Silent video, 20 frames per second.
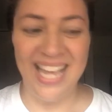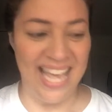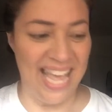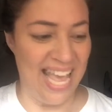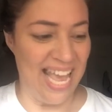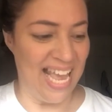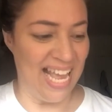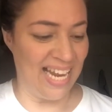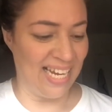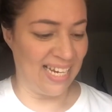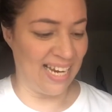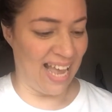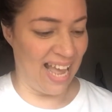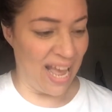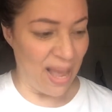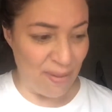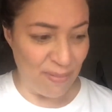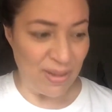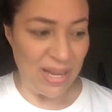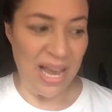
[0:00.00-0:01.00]
And
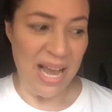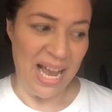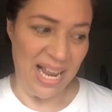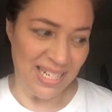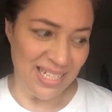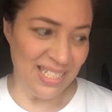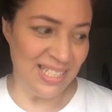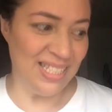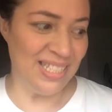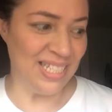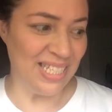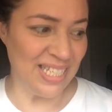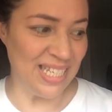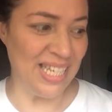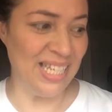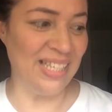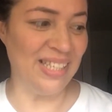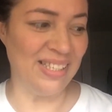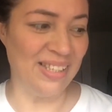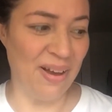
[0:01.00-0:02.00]
I'm kind of
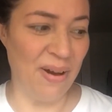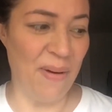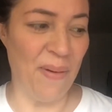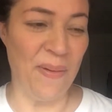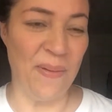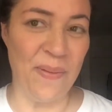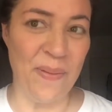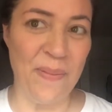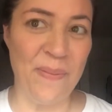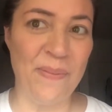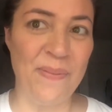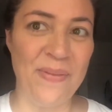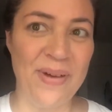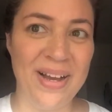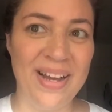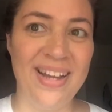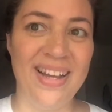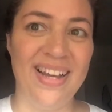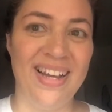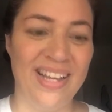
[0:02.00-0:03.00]
digging the whole,
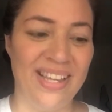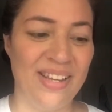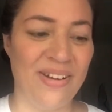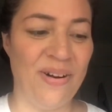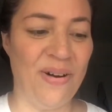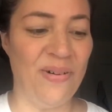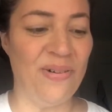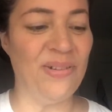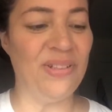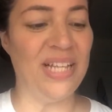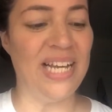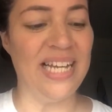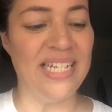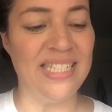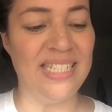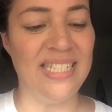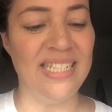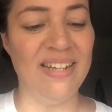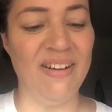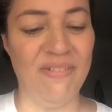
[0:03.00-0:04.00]
your whole
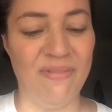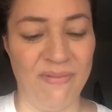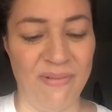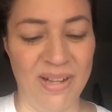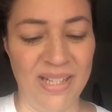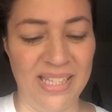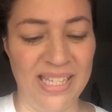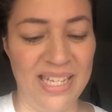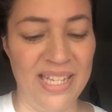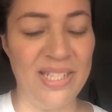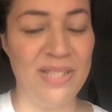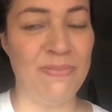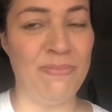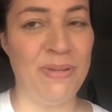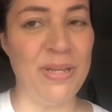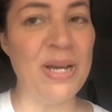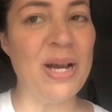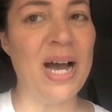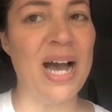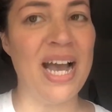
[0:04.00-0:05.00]
idea of what is
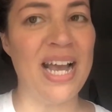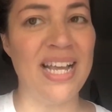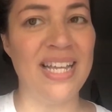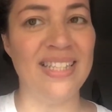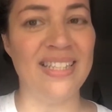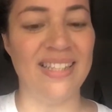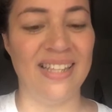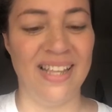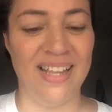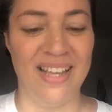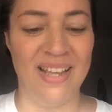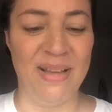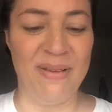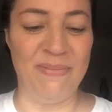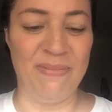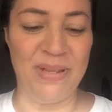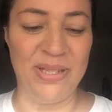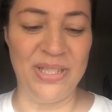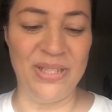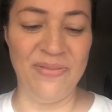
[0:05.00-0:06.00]
behind
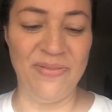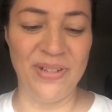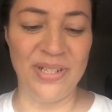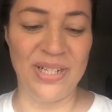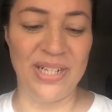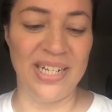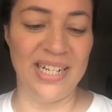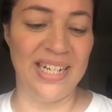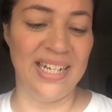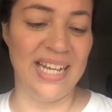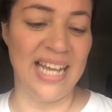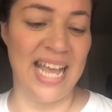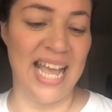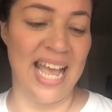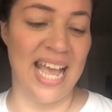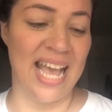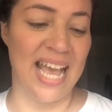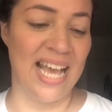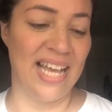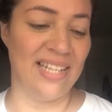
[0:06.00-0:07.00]
Pacifica.
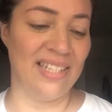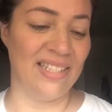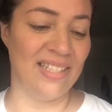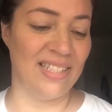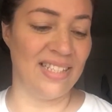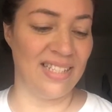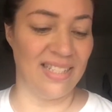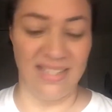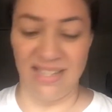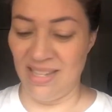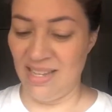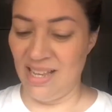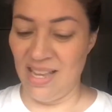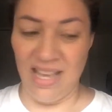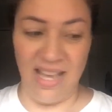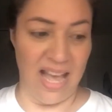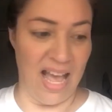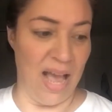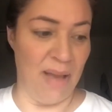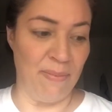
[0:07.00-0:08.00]
And
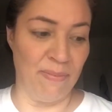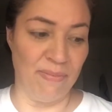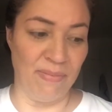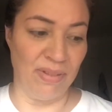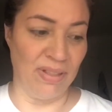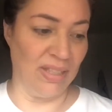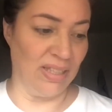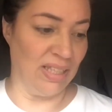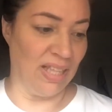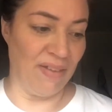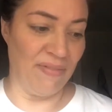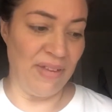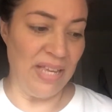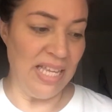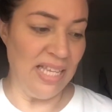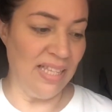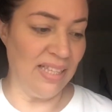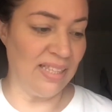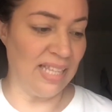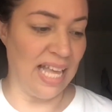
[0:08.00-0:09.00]
I'm
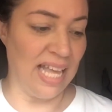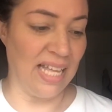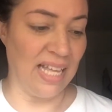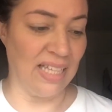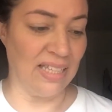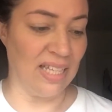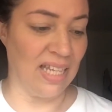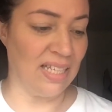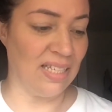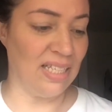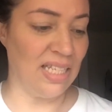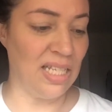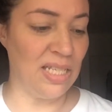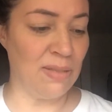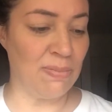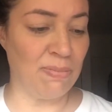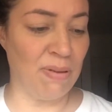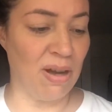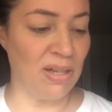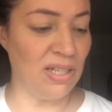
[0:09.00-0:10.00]
loving that a lot of
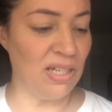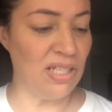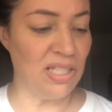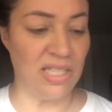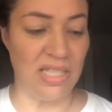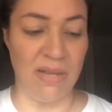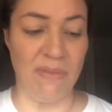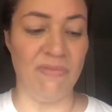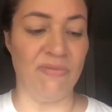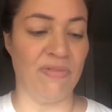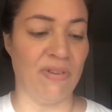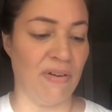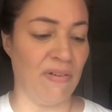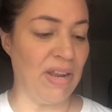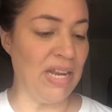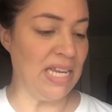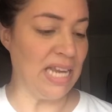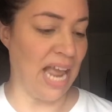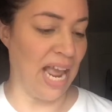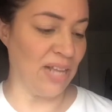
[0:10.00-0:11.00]
these products seem
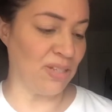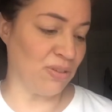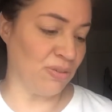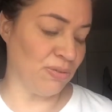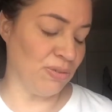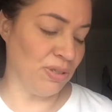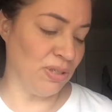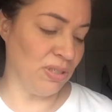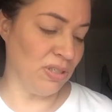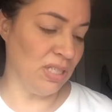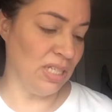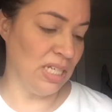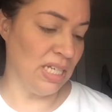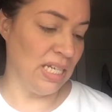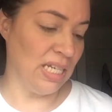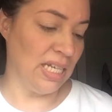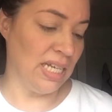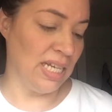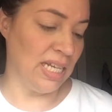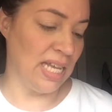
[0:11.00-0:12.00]
very natural
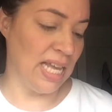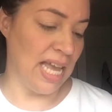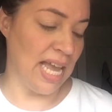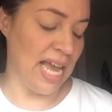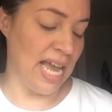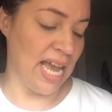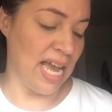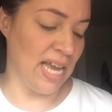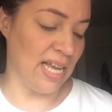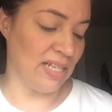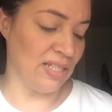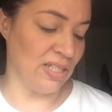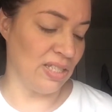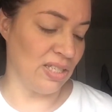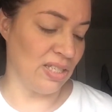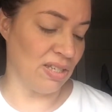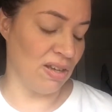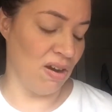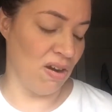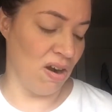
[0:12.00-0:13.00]

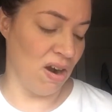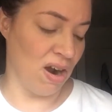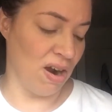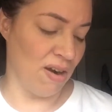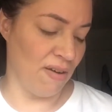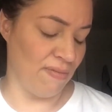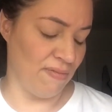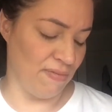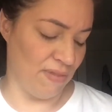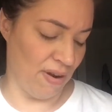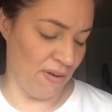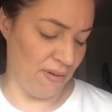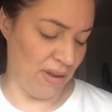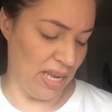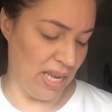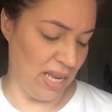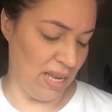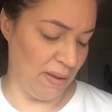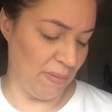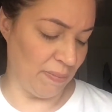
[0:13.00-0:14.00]
and are
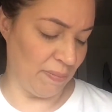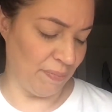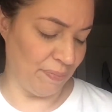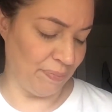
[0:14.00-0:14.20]
very,